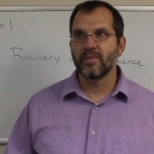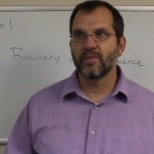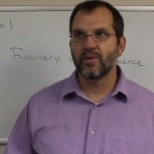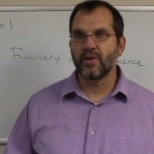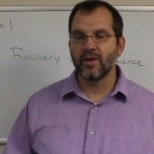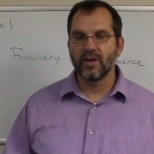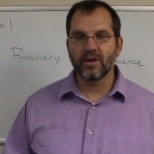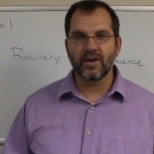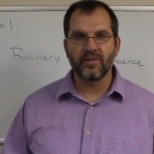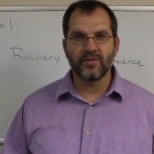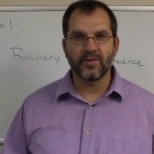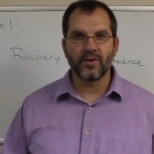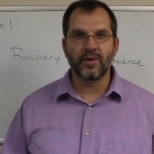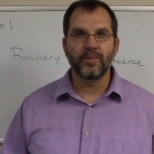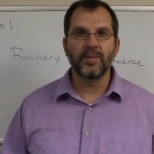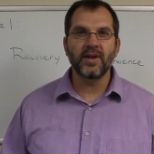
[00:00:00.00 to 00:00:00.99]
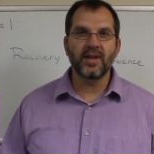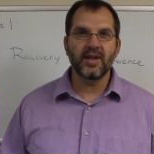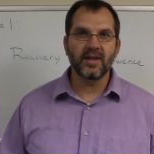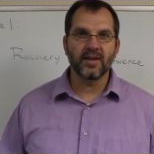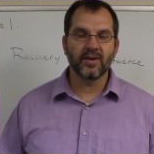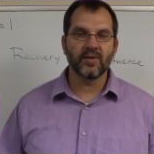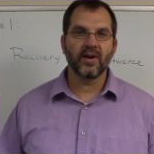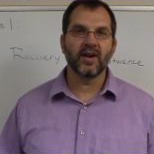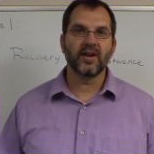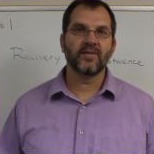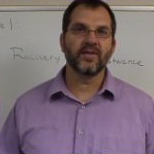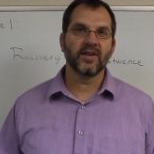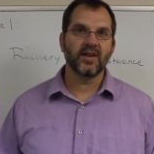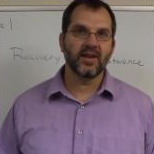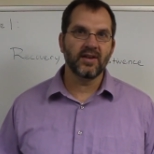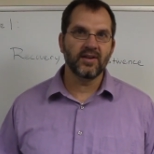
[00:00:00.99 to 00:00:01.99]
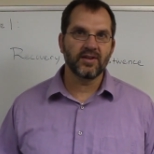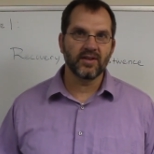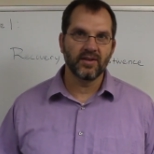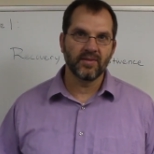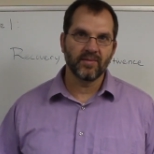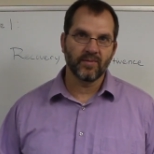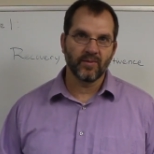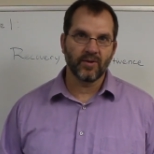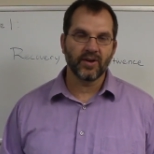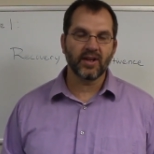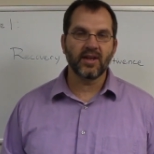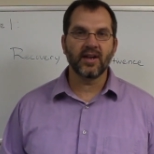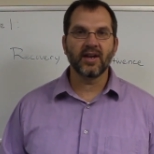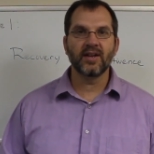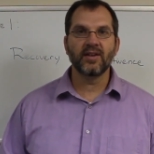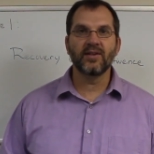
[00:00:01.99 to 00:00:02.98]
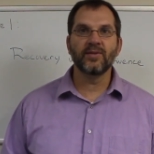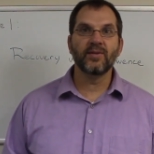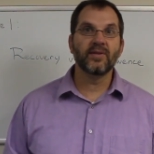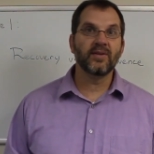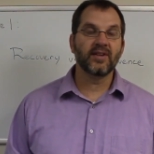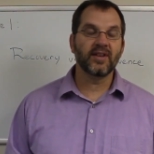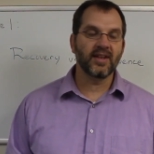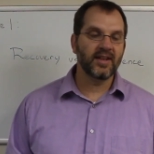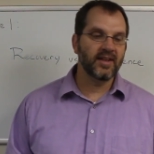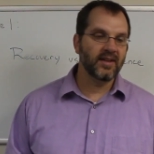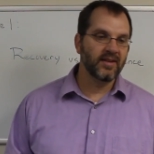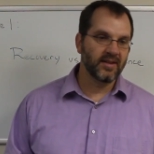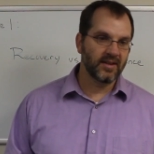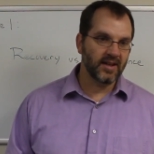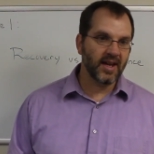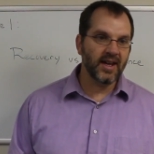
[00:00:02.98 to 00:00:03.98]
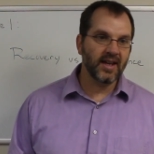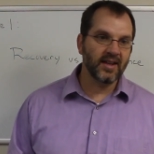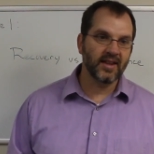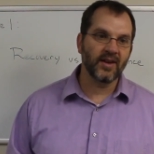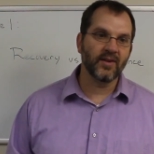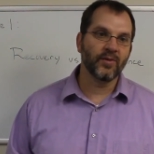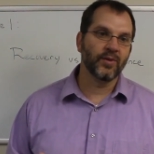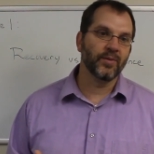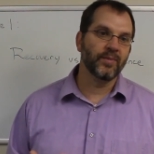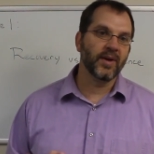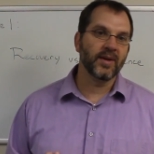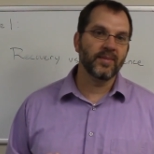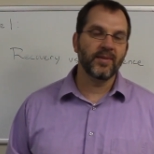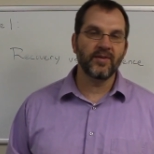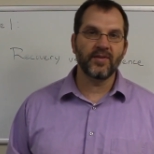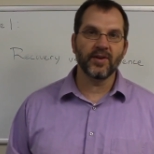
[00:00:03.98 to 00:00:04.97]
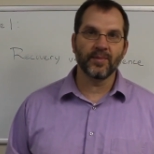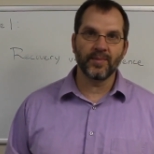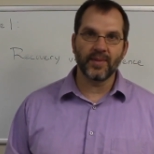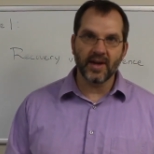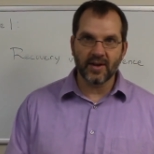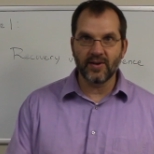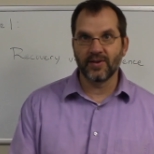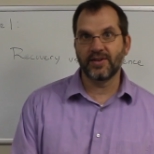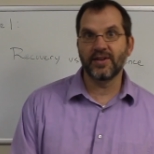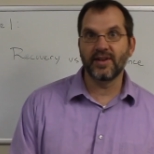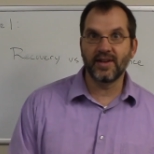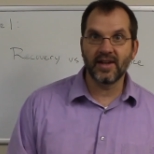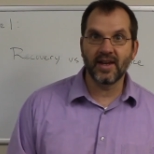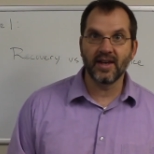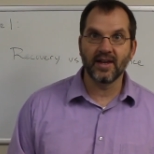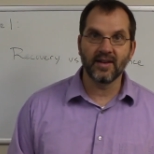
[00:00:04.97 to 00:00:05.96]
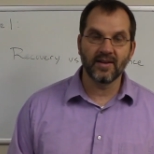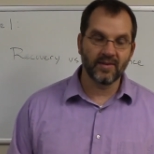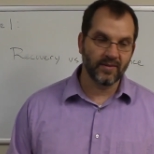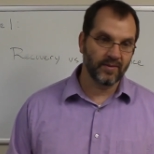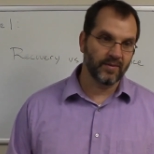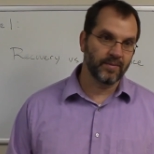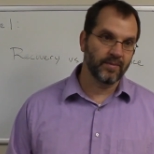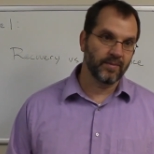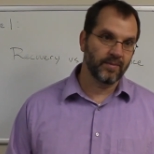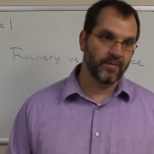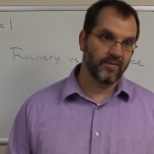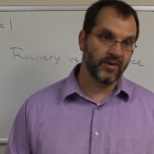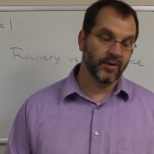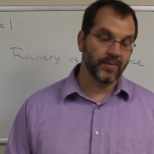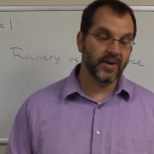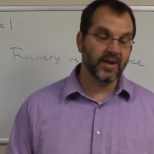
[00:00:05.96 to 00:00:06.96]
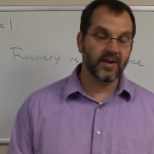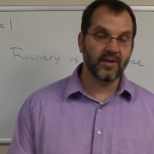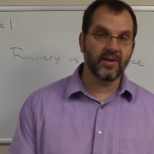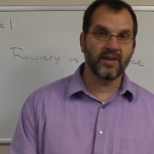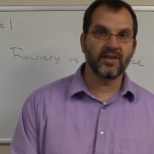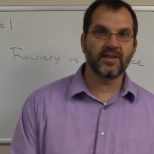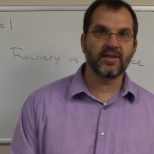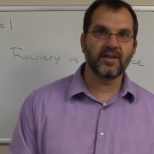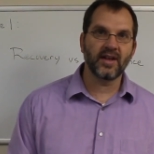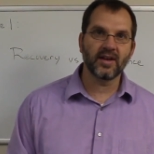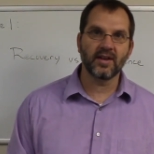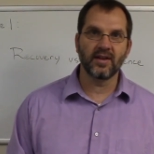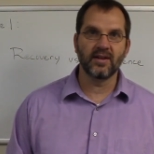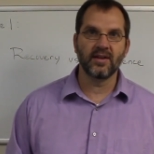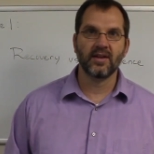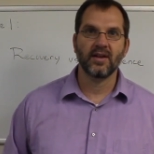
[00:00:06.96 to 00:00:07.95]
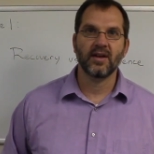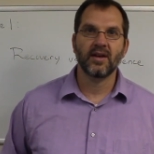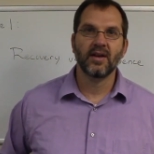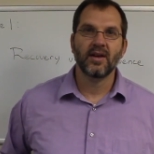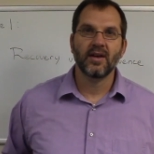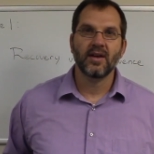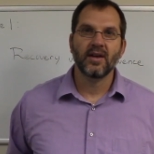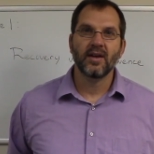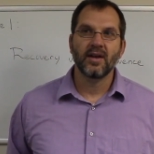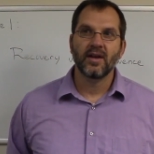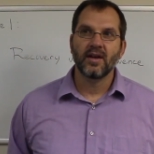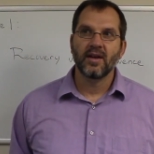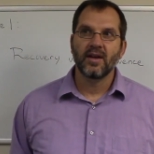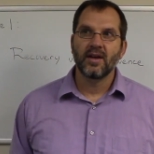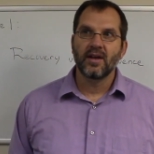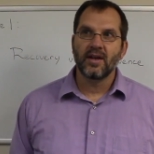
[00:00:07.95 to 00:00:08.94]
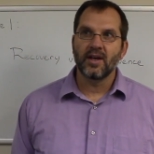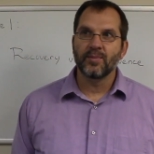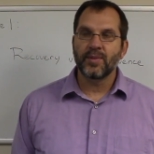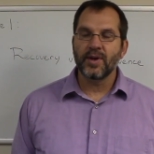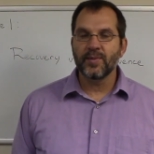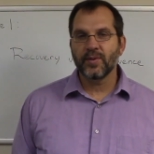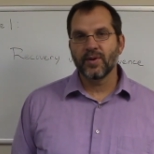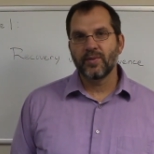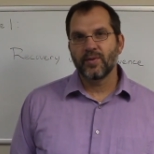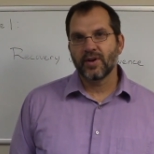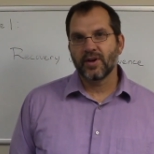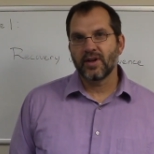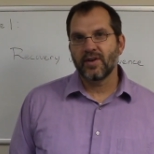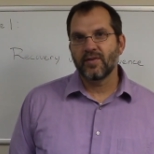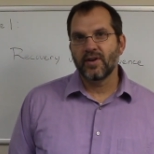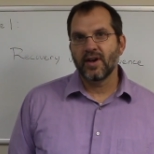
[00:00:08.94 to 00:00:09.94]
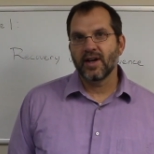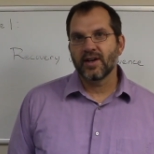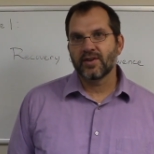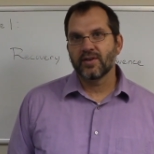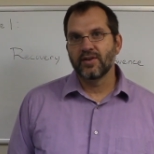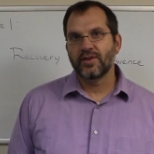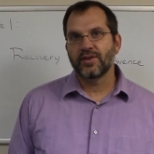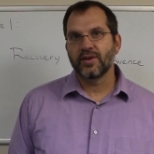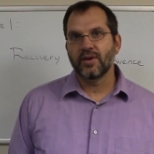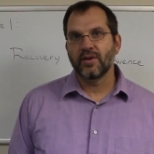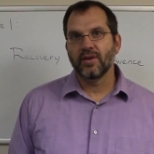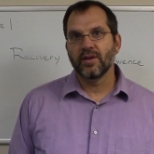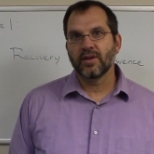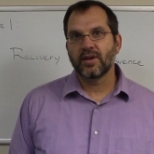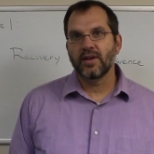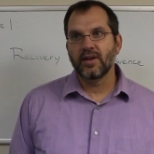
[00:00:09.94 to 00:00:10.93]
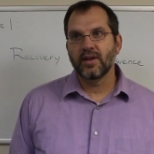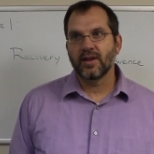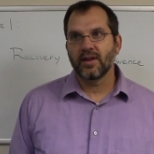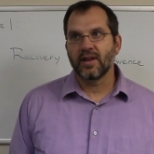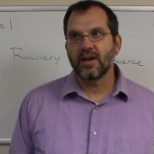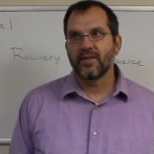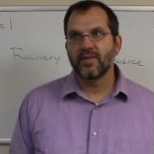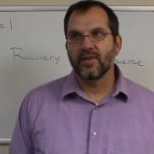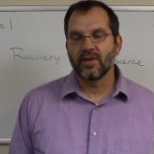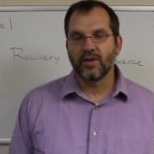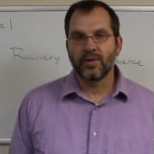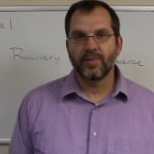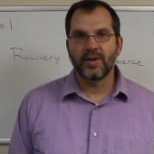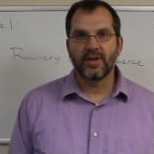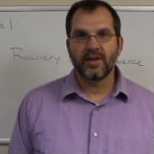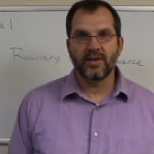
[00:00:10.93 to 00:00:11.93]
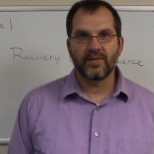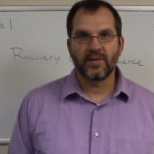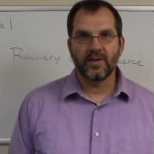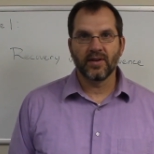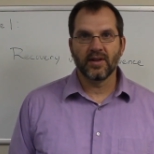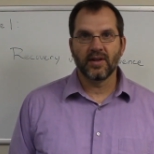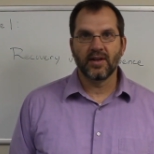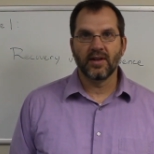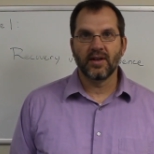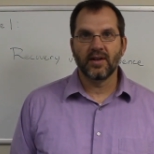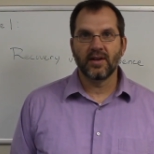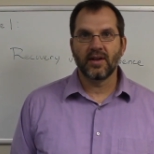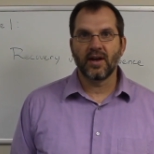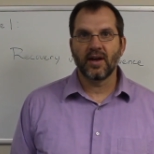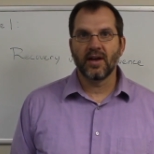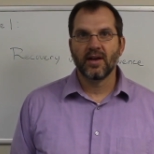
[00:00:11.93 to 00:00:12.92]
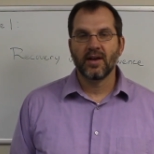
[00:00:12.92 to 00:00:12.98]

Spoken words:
we're looking for immediate gratification. What can I do today that will make me feel better today? Feel better this second. And people in recovery actually start looking at life a little bit differently and